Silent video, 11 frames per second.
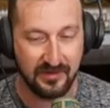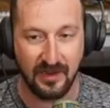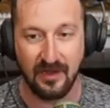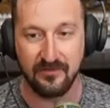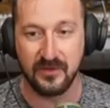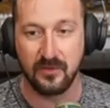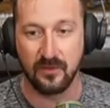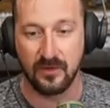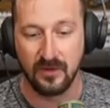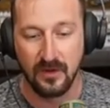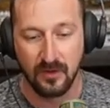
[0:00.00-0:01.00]
and to have the
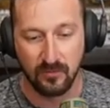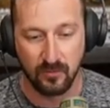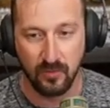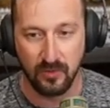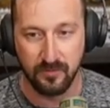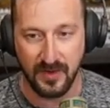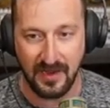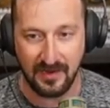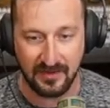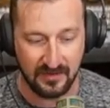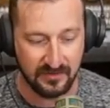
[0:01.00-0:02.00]
court rolled
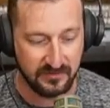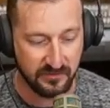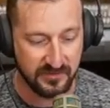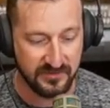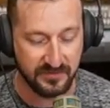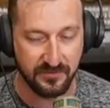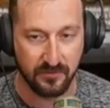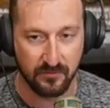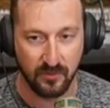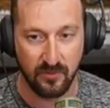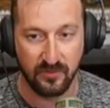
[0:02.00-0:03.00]
back into a
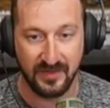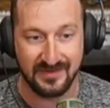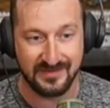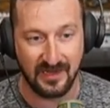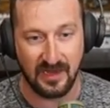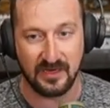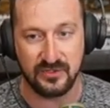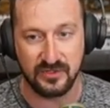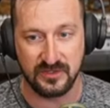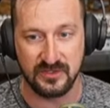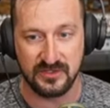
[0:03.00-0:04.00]
different role that is
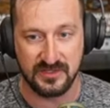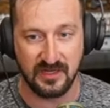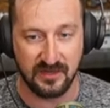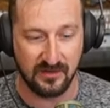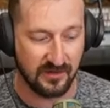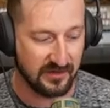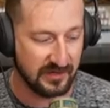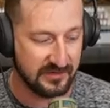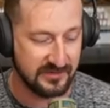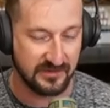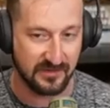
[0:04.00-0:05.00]
actually just taking on
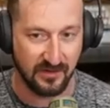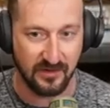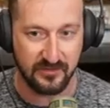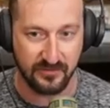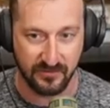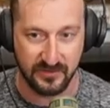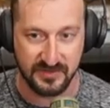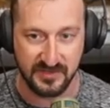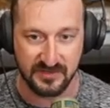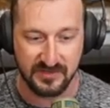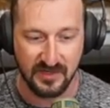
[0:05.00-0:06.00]
cases and
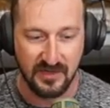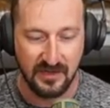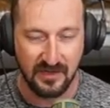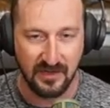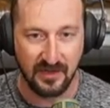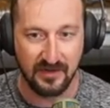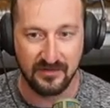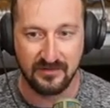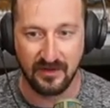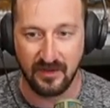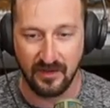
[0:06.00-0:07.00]
controversies
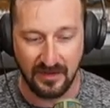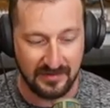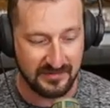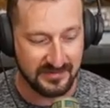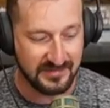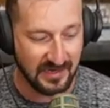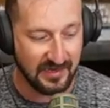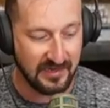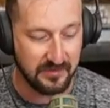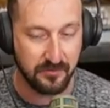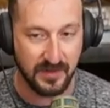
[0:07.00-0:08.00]
and
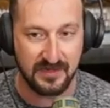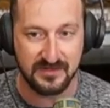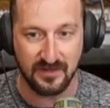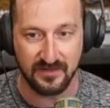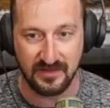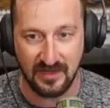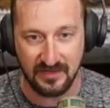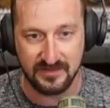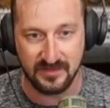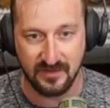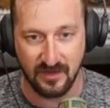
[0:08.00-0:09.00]
deciding based on the
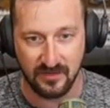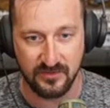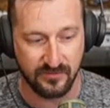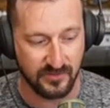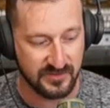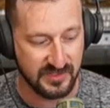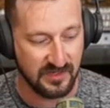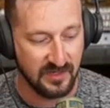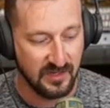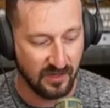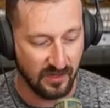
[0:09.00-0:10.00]
case and
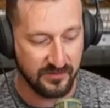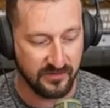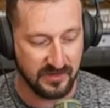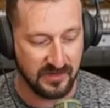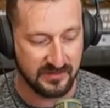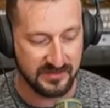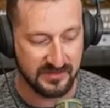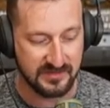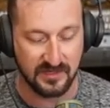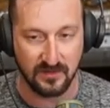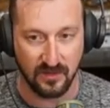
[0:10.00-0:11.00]
controversy under the
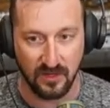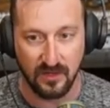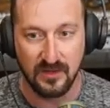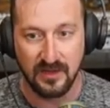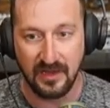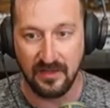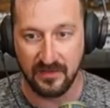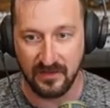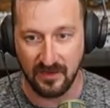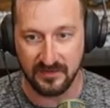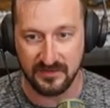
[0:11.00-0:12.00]
existing law
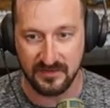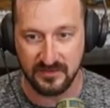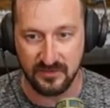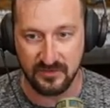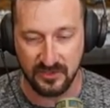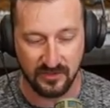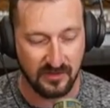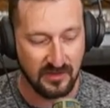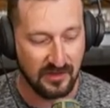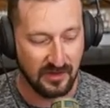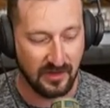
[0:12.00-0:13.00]
and the Constitution.
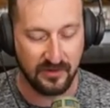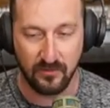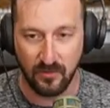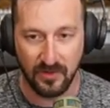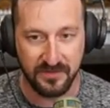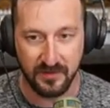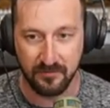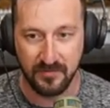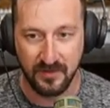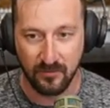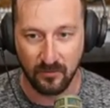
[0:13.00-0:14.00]
I don't want
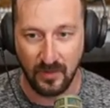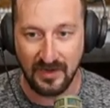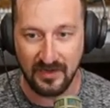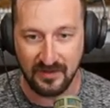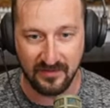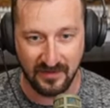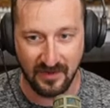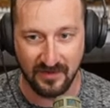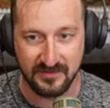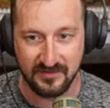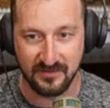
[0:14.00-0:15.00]
them writing the
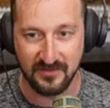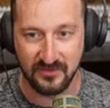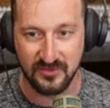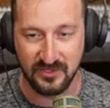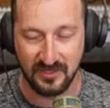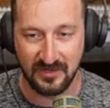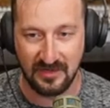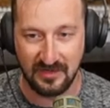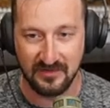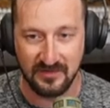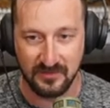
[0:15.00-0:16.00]
Constitution
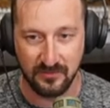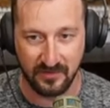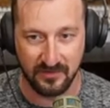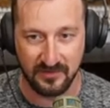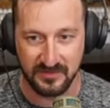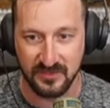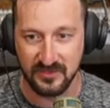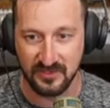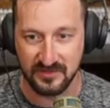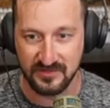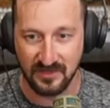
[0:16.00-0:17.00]
into their
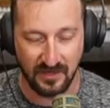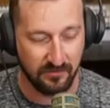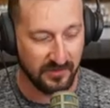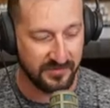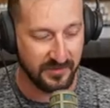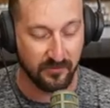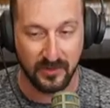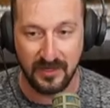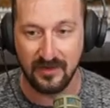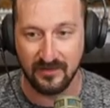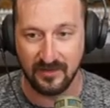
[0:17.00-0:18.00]
decisions. I want them
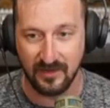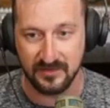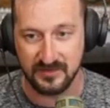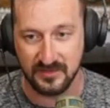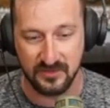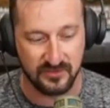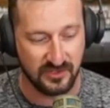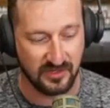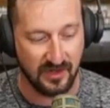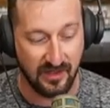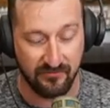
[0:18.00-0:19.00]
reading the
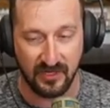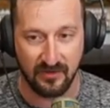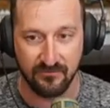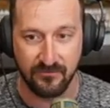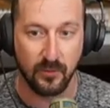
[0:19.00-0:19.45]
Constitution and having it